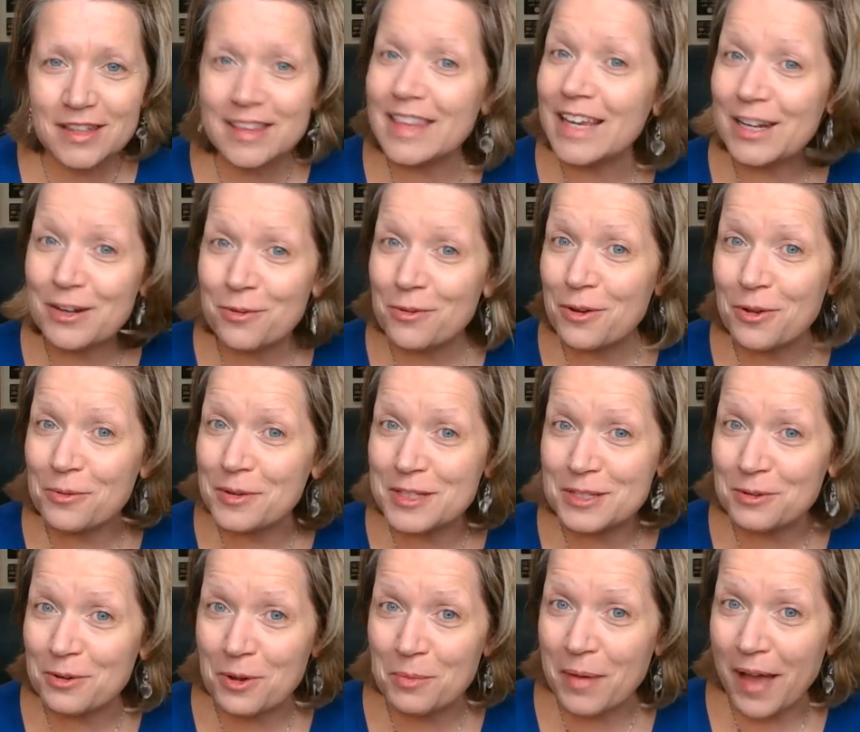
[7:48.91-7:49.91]
They don't always
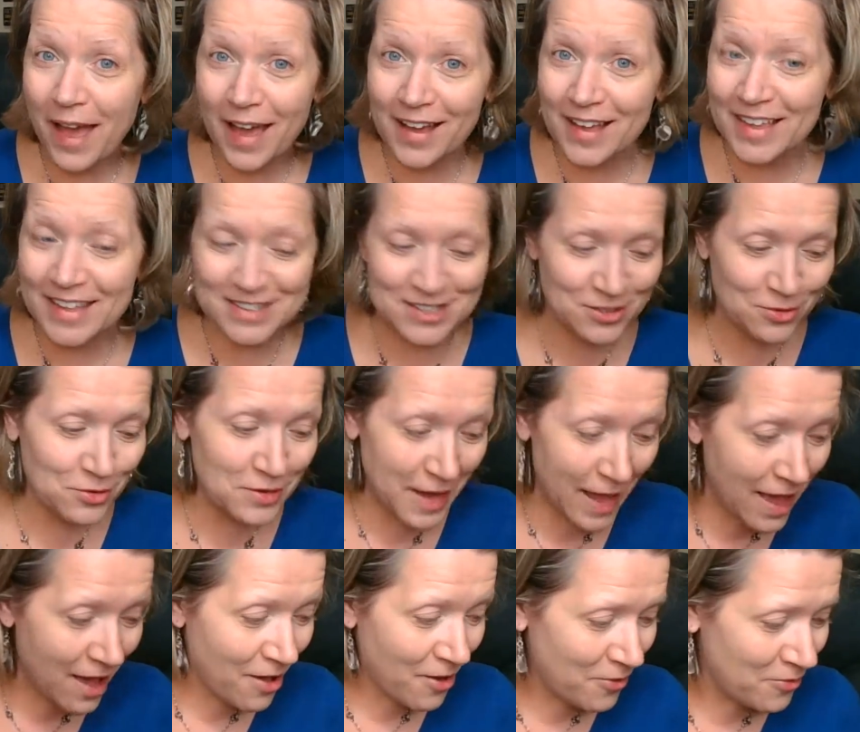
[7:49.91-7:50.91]
grow back. So
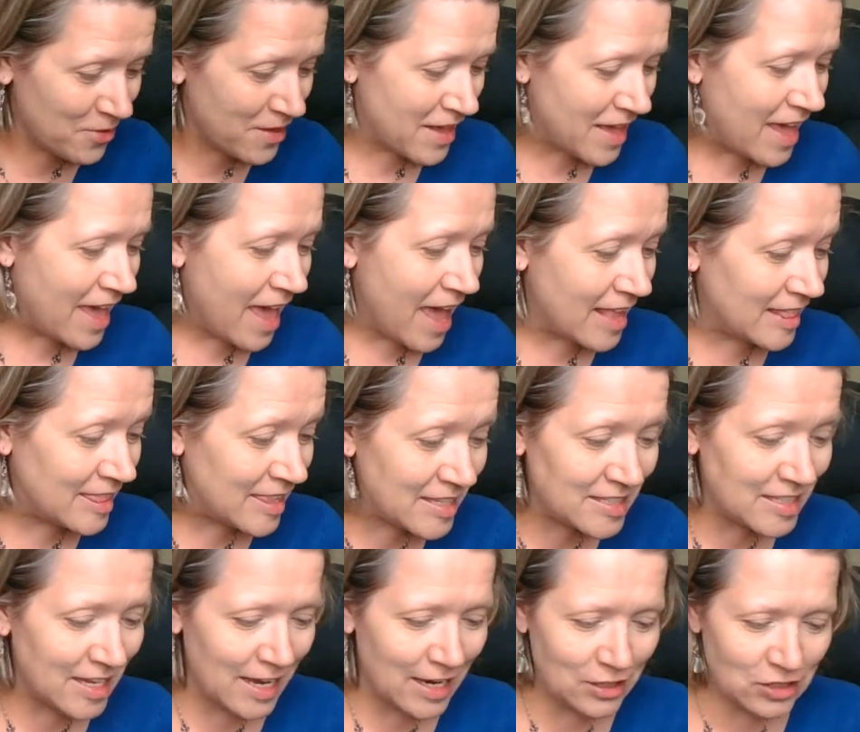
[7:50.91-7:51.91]
now, at
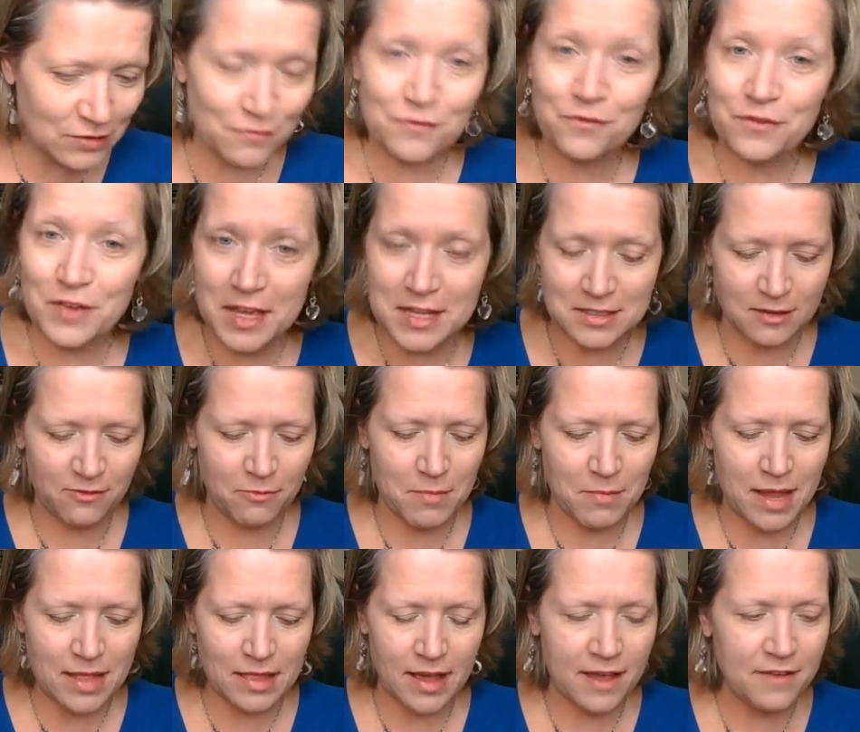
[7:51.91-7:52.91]
this age and phase of
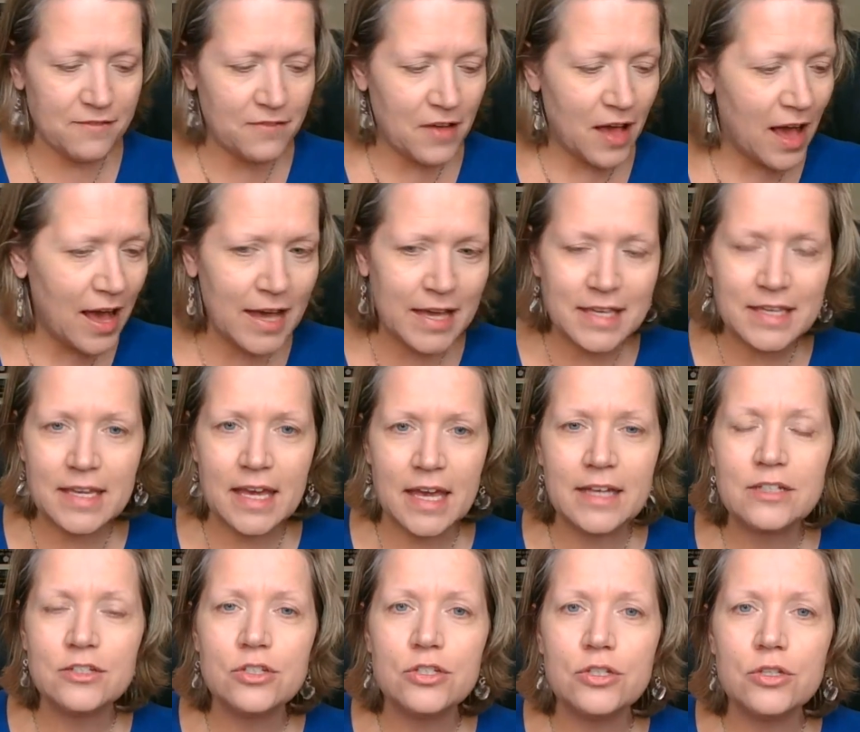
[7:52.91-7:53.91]
my life, I
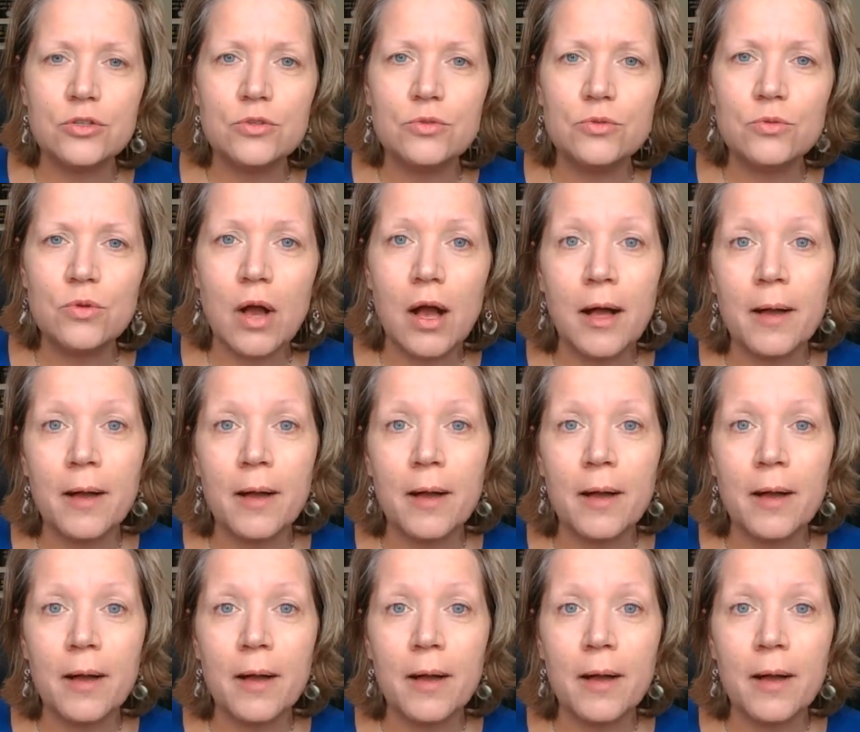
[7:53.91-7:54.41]
get to